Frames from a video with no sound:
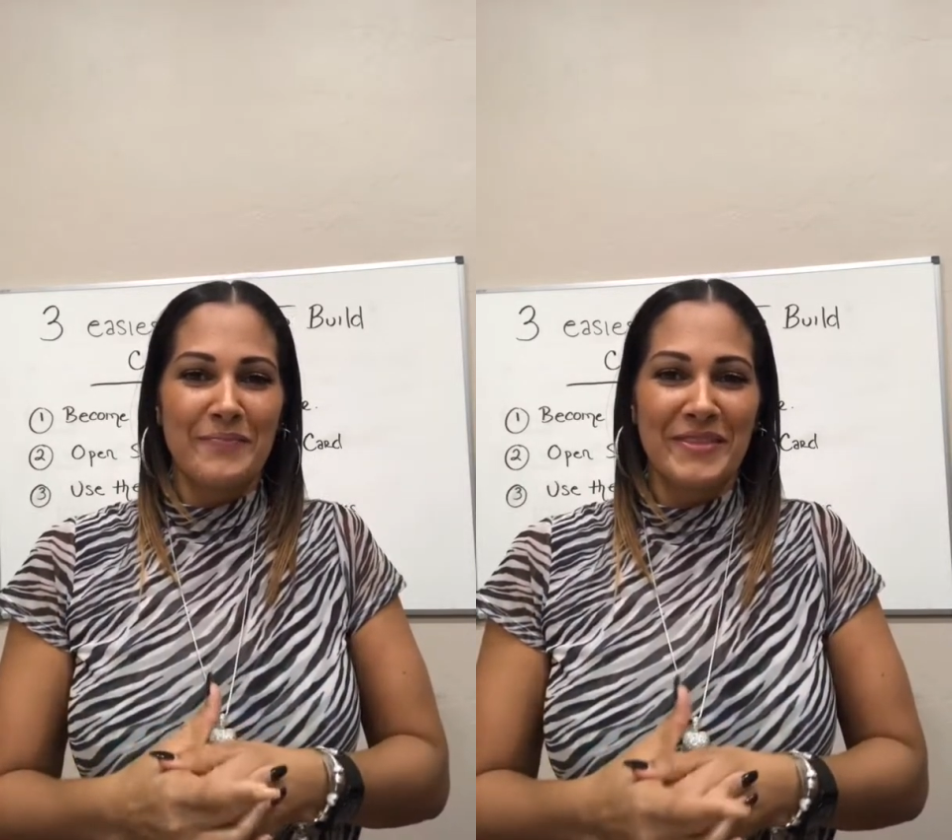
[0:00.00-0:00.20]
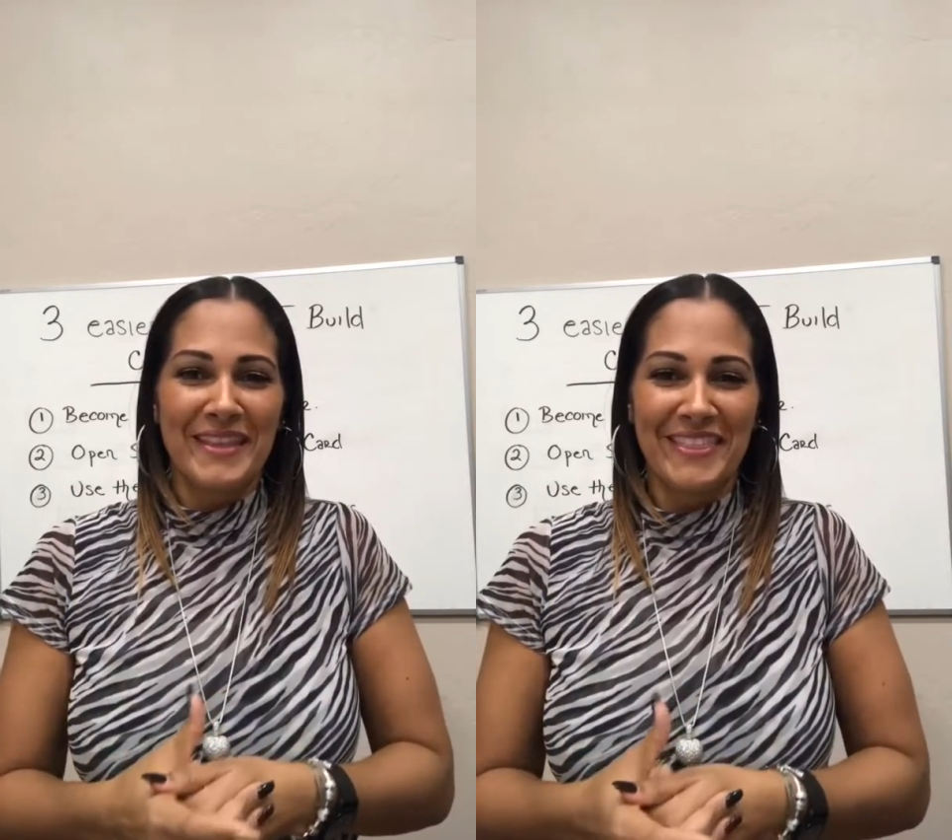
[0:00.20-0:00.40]

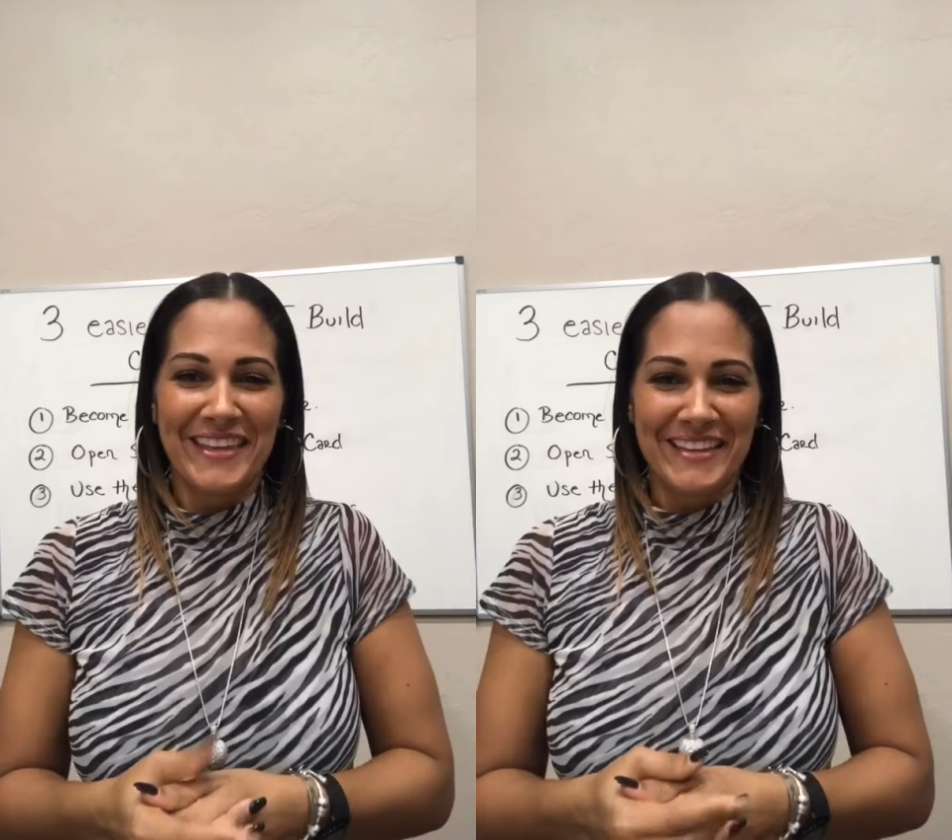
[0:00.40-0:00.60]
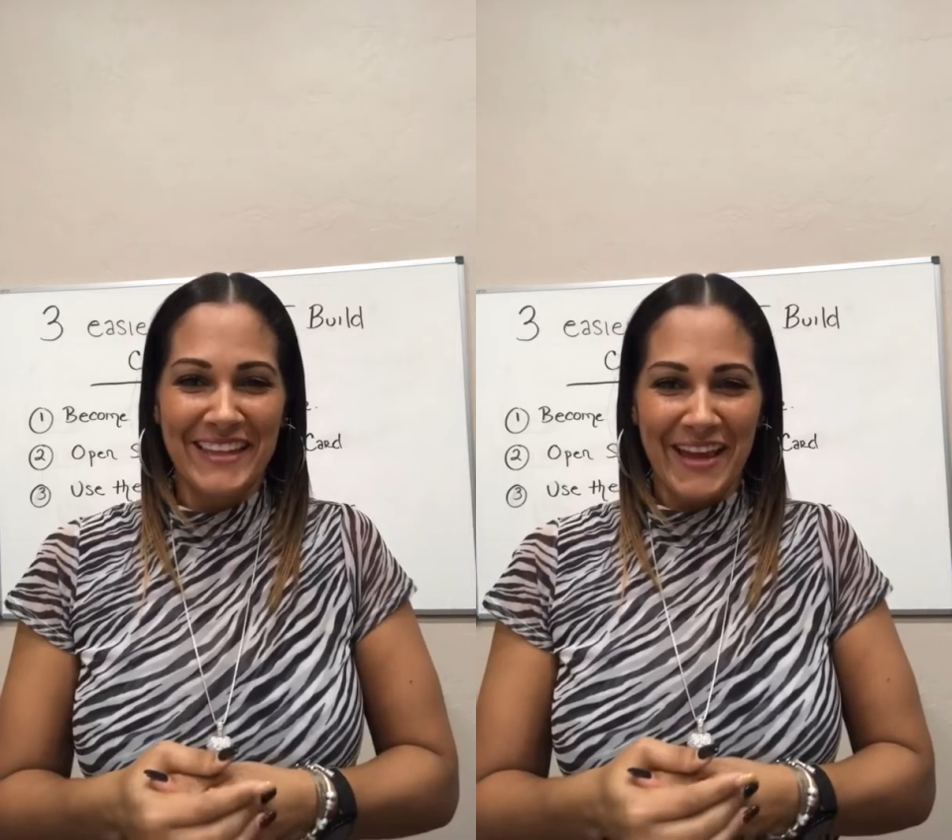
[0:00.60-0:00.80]
nothing
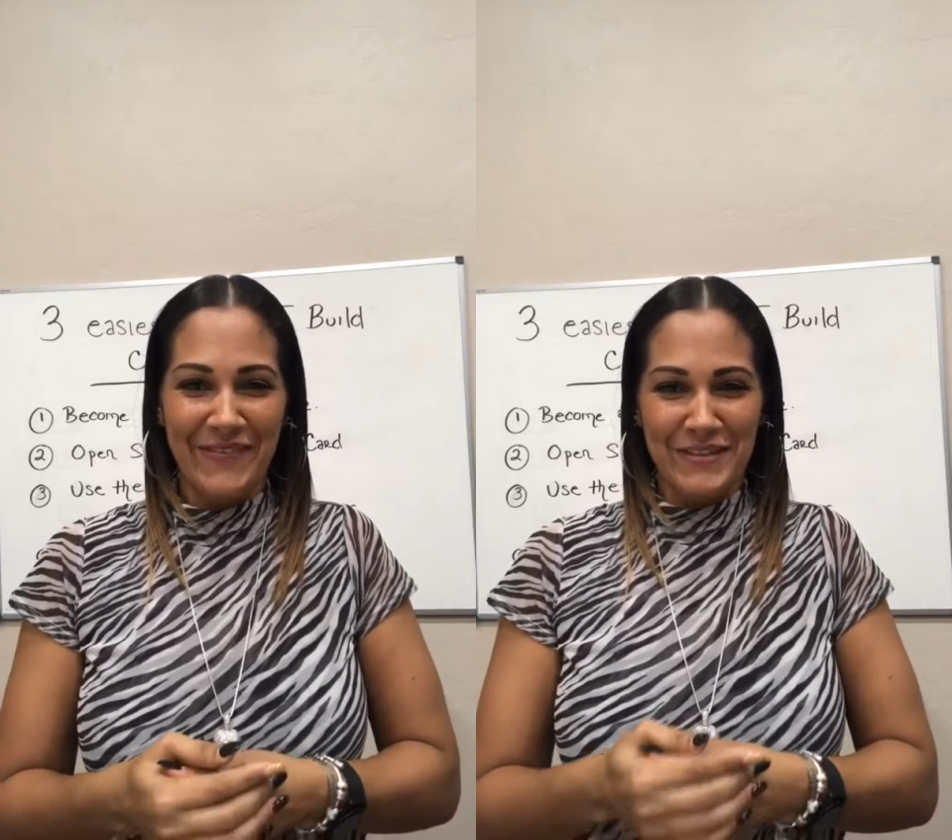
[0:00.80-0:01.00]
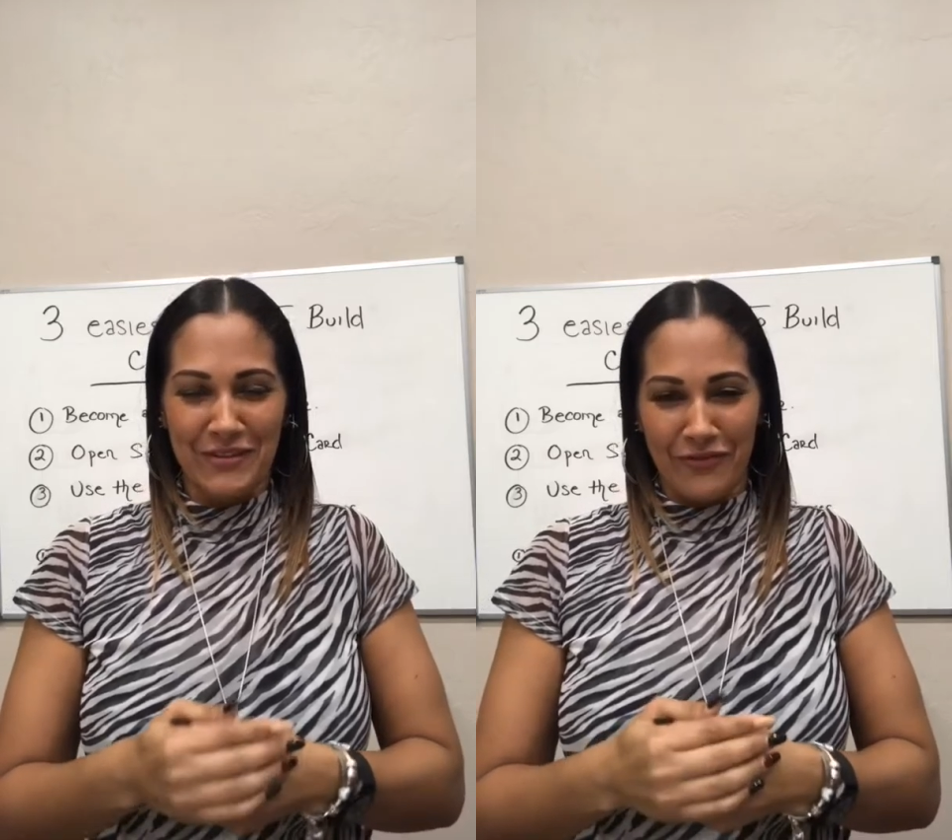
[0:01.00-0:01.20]
in life
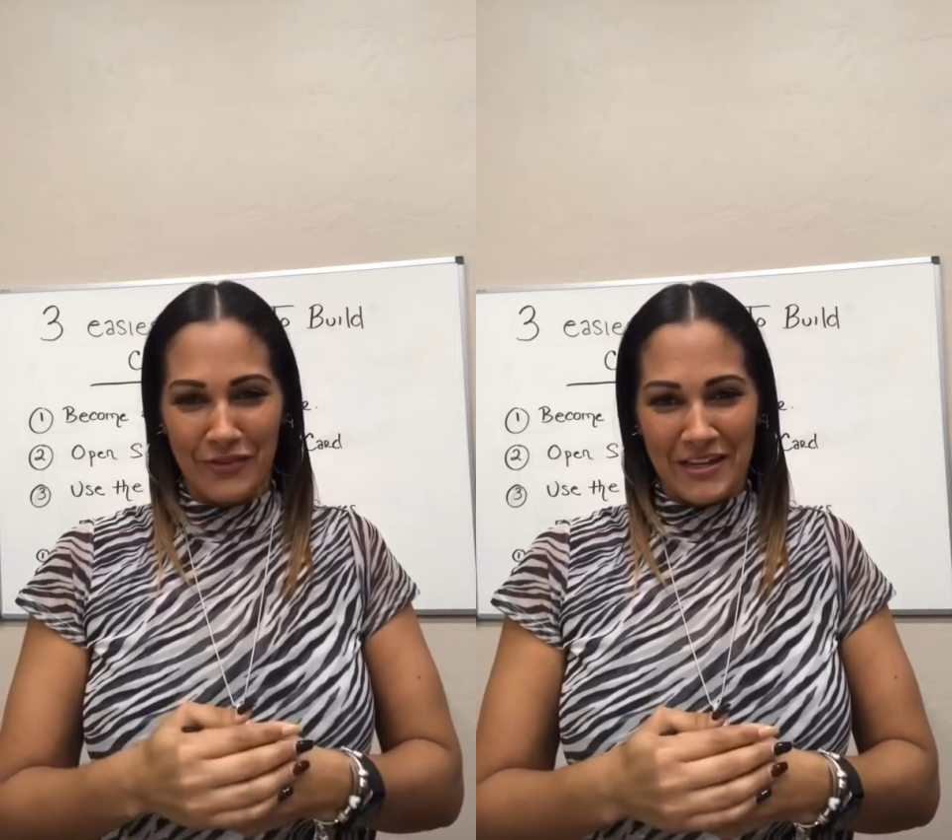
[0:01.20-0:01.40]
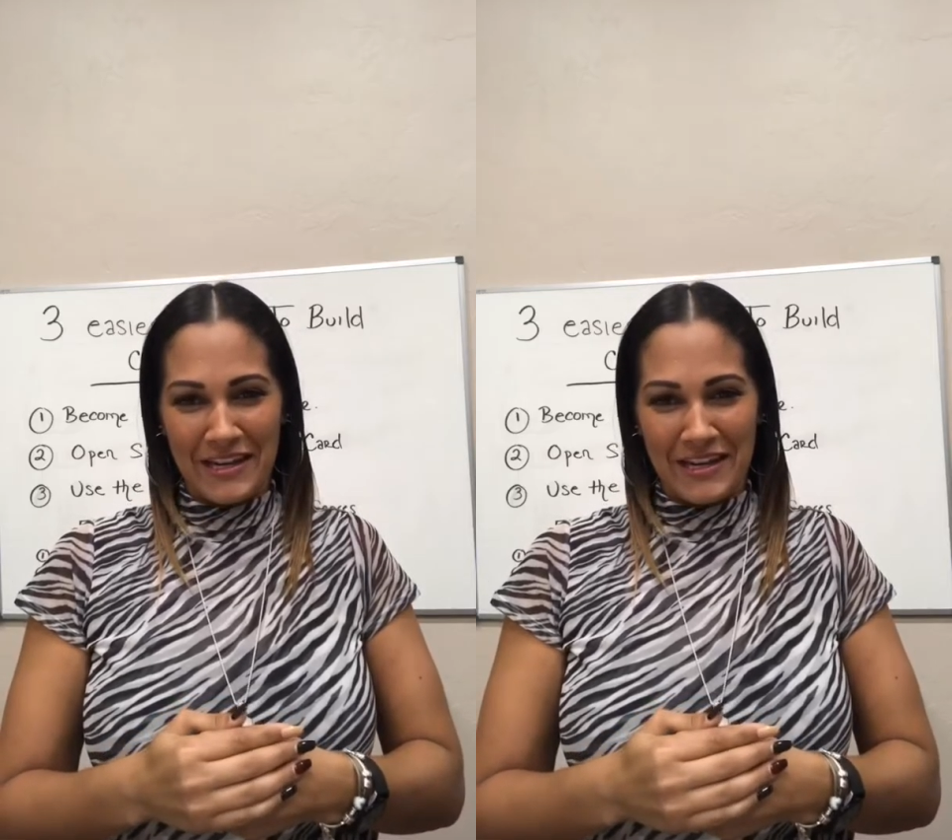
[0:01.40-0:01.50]
is free.